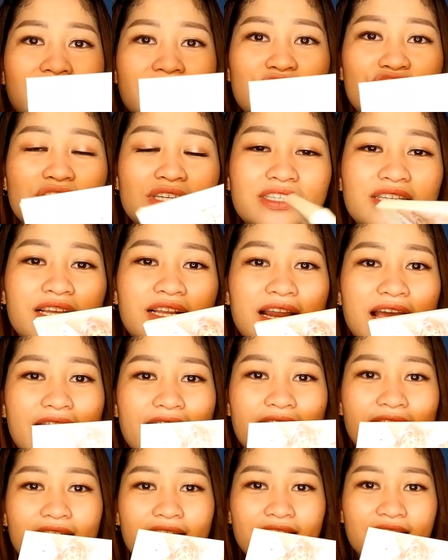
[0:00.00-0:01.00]
Packaging
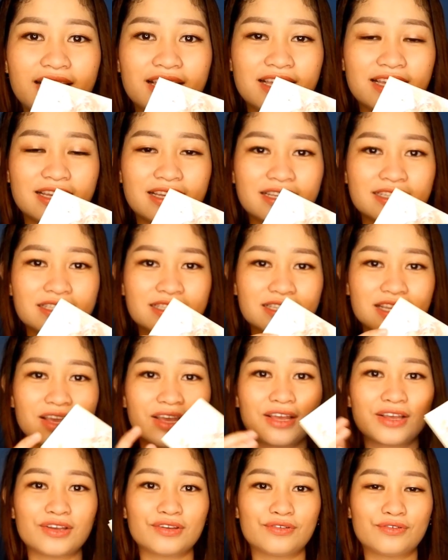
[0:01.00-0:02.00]
nila is
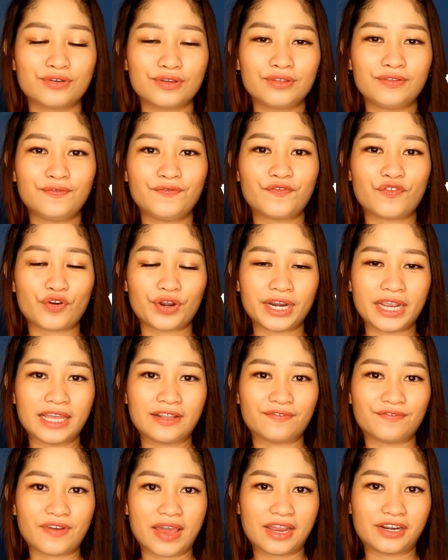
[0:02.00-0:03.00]
good for
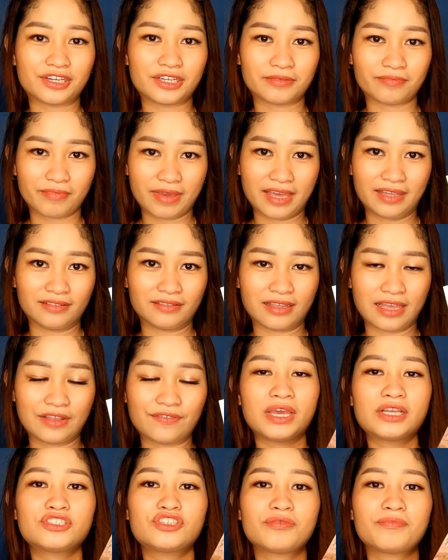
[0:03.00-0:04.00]
environment. And
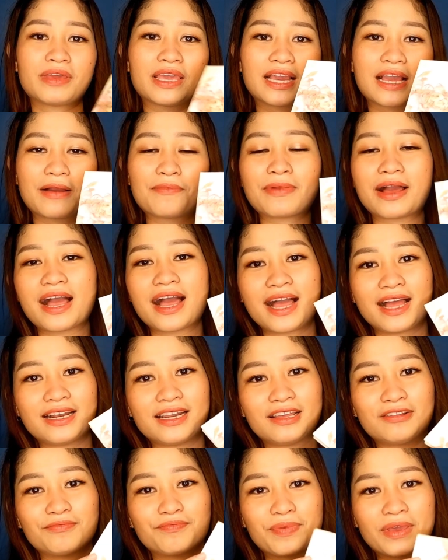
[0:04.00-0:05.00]
medyo may
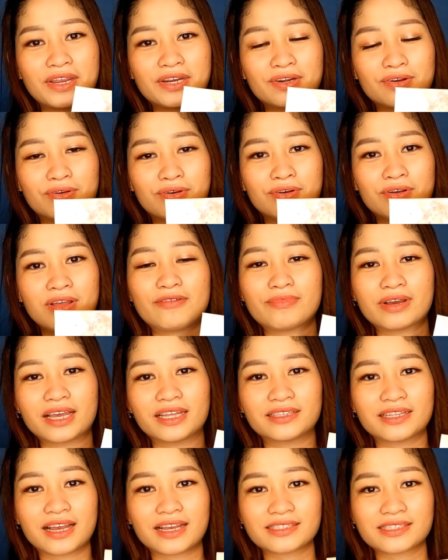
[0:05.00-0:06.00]
kamahalan, pero ang
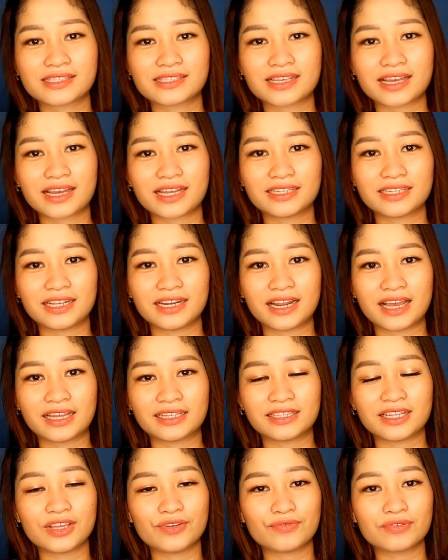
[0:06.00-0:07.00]
maganda kasi sa
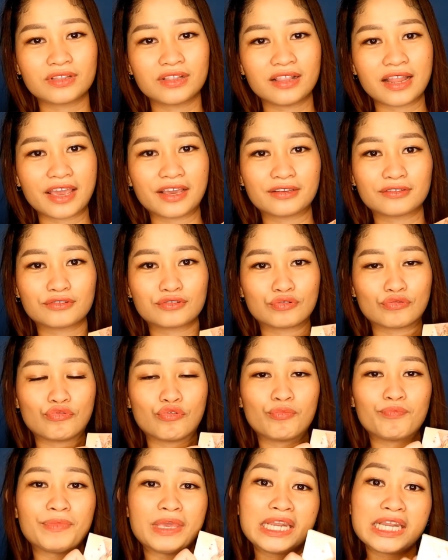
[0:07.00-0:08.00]
kanila, they would like to
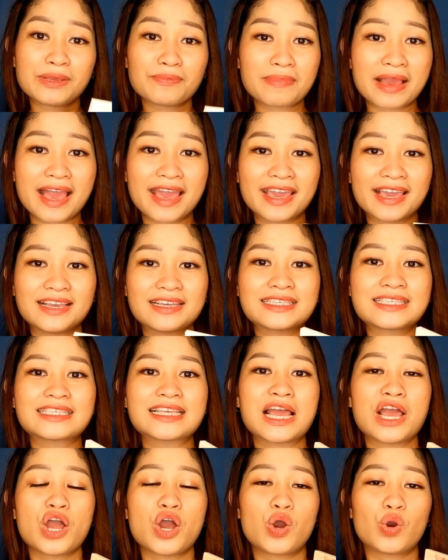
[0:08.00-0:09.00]

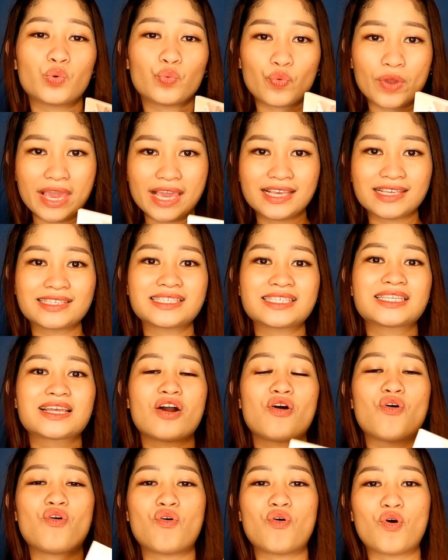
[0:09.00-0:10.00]
minimize waste
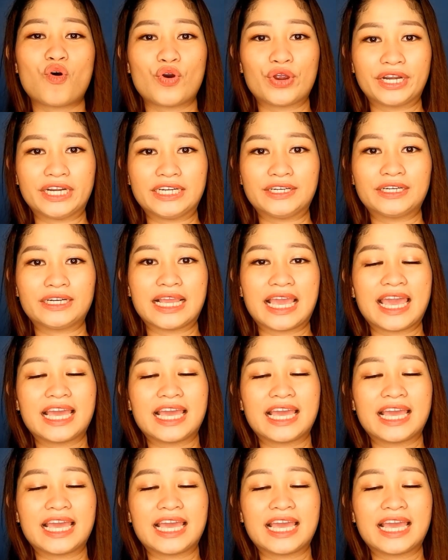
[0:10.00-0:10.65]
or